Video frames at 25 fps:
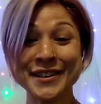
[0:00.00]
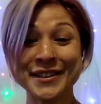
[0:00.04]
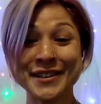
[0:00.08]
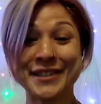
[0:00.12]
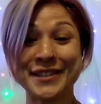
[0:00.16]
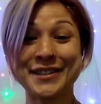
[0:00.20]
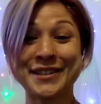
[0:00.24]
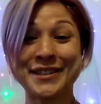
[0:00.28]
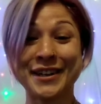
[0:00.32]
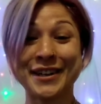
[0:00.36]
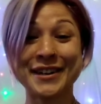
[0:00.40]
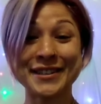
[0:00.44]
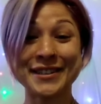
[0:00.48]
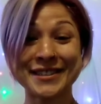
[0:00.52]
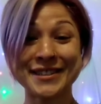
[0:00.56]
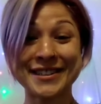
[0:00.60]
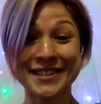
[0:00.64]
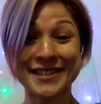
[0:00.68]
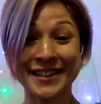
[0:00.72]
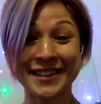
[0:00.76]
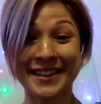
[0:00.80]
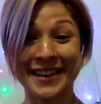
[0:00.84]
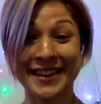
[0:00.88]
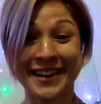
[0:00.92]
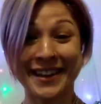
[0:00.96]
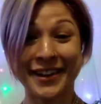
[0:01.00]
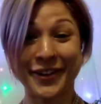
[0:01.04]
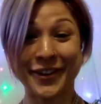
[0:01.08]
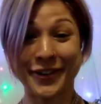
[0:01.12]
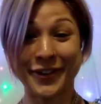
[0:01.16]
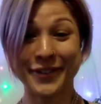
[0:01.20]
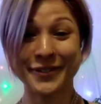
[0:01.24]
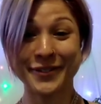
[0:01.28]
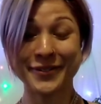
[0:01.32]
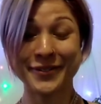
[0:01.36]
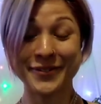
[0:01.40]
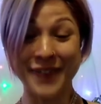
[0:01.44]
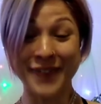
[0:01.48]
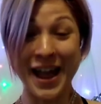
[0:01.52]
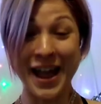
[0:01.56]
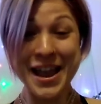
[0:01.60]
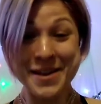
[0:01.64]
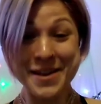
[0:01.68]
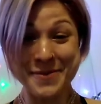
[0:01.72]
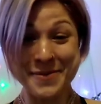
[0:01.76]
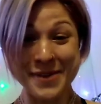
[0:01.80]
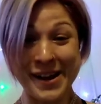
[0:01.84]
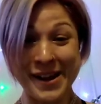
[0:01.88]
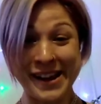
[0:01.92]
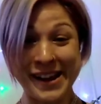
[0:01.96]
starts to like
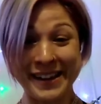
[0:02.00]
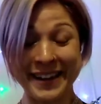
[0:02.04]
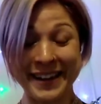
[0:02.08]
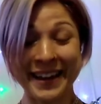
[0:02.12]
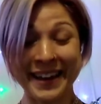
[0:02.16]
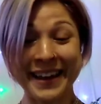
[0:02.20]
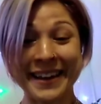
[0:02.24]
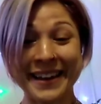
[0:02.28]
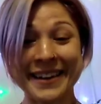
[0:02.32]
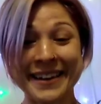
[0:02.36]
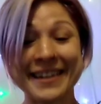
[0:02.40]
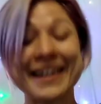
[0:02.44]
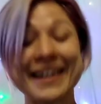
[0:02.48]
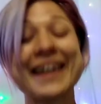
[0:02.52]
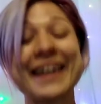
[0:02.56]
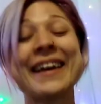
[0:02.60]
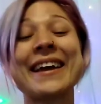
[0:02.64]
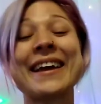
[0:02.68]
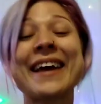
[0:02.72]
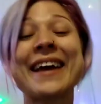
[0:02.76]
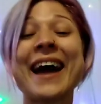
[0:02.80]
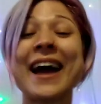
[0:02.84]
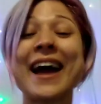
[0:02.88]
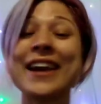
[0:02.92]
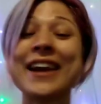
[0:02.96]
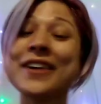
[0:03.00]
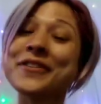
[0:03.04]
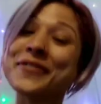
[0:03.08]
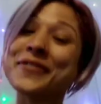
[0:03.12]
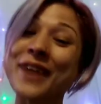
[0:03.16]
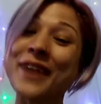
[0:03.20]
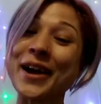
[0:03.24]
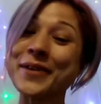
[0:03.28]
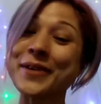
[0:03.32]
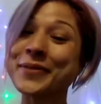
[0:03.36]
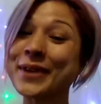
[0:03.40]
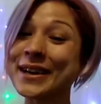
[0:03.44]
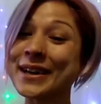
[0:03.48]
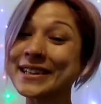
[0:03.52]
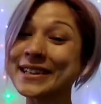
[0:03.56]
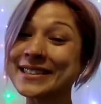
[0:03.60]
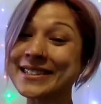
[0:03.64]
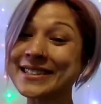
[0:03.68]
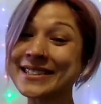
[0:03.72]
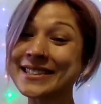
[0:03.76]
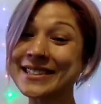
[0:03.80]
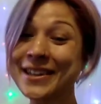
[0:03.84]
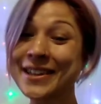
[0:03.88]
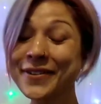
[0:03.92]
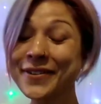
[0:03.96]
vibrate, and it kind of vibrates
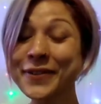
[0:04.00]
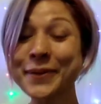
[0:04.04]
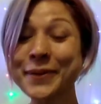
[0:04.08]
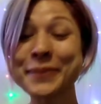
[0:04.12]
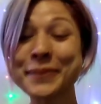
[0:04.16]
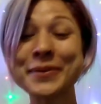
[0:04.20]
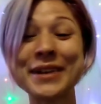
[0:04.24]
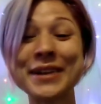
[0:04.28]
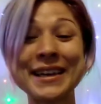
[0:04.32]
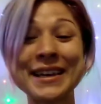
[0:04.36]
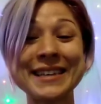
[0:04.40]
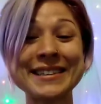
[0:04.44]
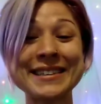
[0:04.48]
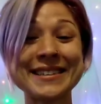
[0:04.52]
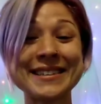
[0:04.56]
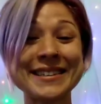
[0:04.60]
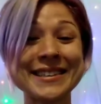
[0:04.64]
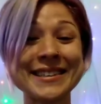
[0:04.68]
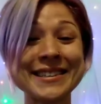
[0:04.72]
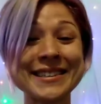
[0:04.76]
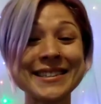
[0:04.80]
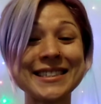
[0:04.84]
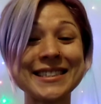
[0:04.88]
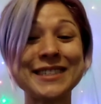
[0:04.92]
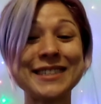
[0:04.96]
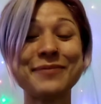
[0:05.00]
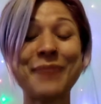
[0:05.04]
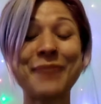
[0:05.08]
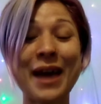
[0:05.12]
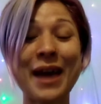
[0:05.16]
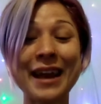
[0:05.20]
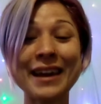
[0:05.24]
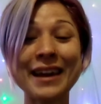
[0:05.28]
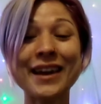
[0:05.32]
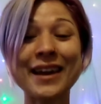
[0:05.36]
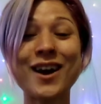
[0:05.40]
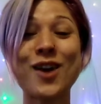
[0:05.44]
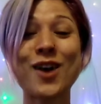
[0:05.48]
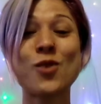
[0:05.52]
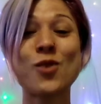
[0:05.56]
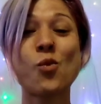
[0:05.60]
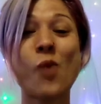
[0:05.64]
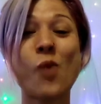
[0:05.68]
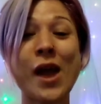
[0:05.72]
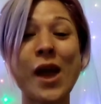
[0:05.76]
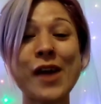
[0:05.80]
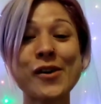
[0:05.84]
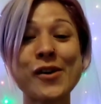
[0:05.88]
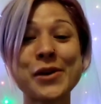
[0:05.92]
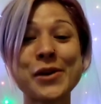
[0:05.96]
in different places depending on
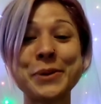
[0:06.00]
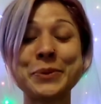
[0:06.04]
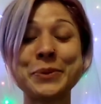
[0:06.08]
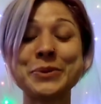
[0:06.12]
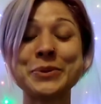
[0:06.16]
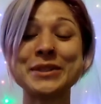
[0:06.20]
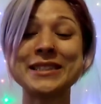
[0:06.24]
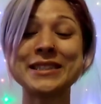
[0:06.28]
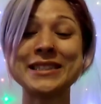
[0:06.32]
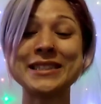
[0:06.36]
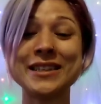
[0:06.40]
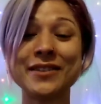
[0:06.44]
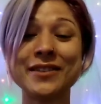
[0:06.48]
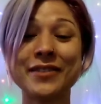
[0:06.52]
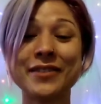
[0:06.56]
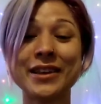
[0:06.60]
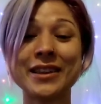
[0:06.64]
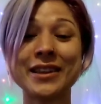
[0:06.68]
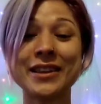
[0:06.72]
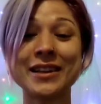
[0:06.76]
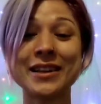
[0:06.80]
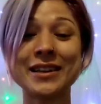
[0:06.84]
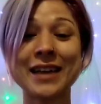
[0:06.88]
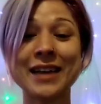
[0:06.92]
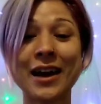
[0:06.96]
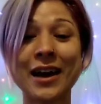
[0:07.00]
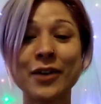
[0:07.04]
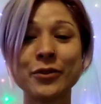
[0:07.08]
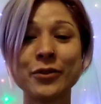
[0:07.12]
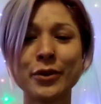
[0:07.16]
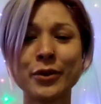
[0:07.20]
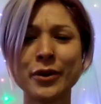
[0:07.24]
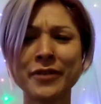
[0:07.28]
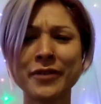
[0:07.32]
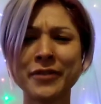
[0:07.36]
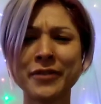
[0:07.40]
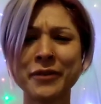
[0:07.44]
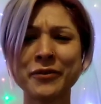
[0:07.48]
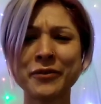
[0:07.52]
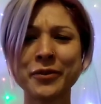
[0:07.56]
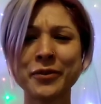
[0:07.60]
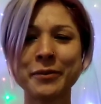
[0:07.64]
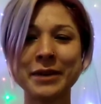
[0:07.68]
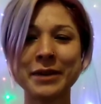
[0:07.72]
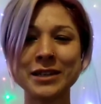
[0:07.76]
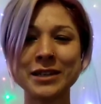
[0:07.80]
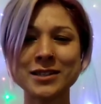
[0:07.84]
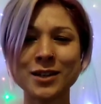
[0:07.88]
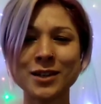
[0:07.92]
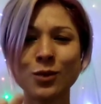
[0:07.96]
where I'm receiving the download of
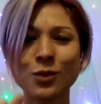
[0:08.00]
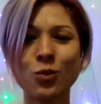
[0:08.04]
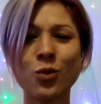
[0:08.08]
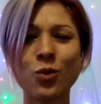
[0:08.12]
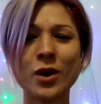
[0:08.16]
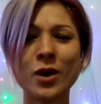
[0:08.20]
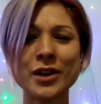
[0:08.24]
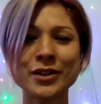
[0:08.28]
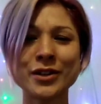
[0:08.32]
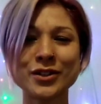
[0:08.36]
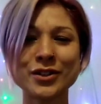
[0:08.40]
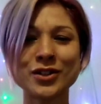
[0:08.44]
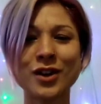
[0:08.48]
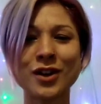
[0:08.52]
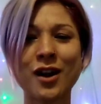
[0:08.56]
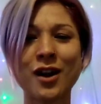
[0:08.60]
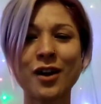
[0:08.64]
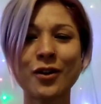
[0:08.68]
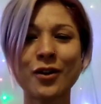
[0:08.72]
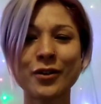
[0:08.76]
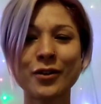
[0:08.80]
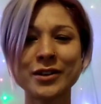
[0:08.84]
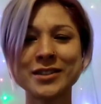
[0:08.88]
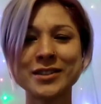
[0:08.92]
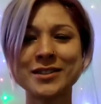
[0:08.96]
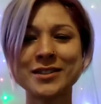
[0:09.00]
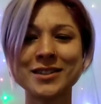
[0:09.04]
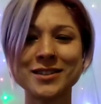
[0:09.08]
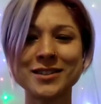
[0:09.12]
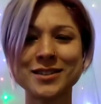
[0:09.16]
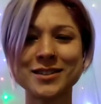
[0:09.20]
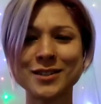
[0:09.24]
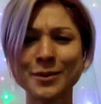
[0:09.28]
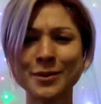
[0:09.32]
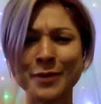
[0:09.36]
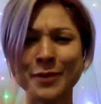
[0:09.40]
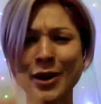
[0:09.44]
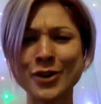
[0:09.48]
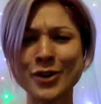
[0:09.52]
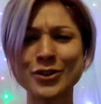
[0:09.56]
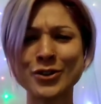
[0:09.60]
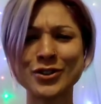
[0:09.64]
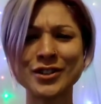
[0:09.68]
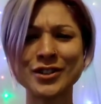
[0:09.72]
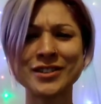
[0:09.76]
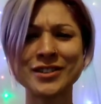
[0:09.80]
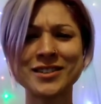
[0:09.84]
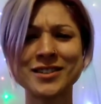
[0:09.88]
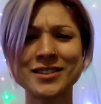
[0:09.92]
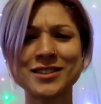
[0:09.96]
information, what chakra system,
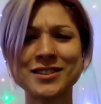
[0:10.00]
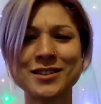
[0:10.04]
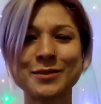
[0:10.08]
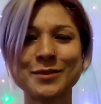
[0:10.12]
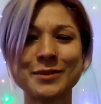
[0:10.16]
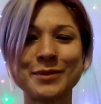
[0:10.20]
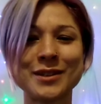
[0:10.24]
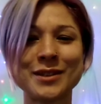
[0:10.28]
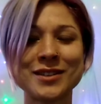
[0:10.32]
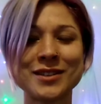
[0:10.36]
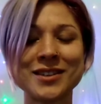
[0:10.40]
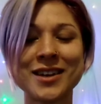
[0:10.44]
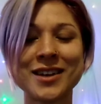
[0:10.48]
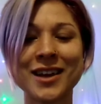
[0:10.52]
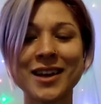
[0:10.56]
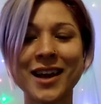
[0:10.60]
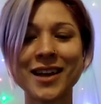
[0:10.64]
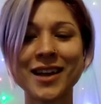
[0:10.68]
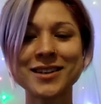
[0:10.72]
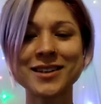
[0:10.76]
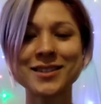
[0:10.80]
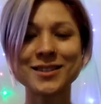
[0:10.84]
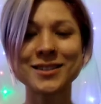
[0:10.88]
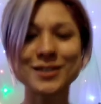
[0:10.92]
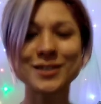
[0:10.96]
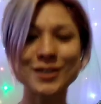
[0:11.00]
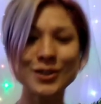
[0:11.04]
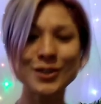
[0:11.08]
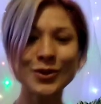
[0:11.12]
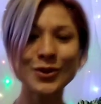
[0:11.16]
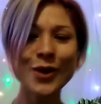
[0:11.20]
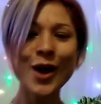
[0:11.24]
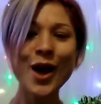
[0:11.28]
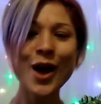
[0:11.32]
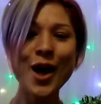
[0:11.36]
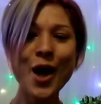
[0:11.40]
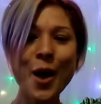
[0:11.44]
energy system it's connected to.